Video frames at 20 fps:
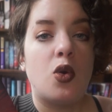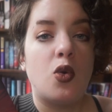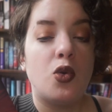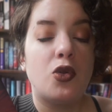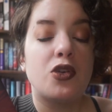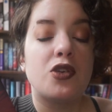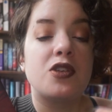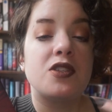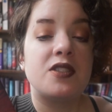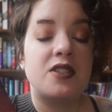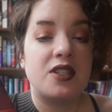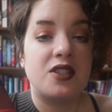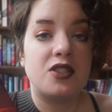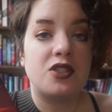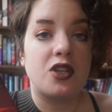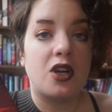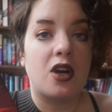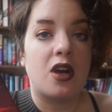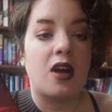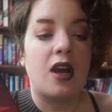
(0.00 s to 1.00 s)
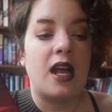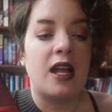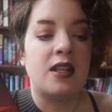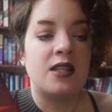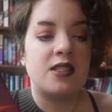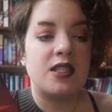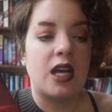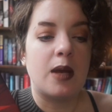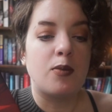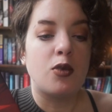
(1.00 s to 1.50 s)
older sister
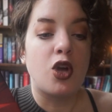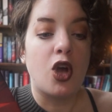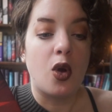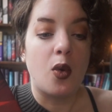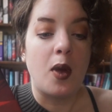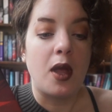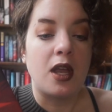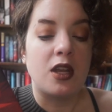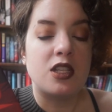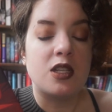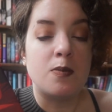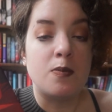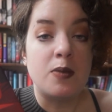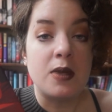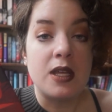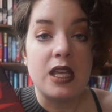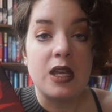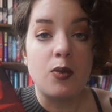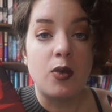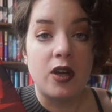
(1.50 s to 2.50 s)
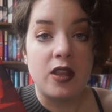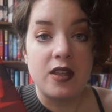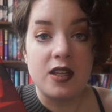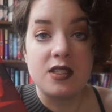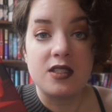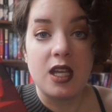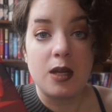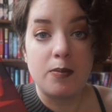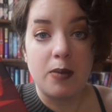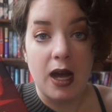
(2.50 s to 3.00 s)
ends up going to be one of
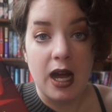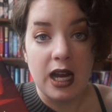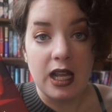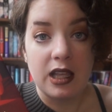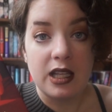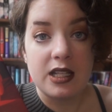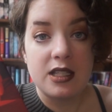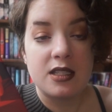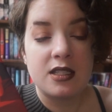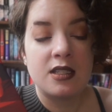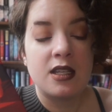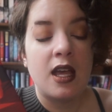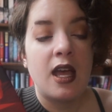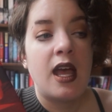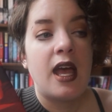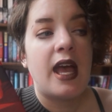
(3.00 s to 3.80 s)
these like pilots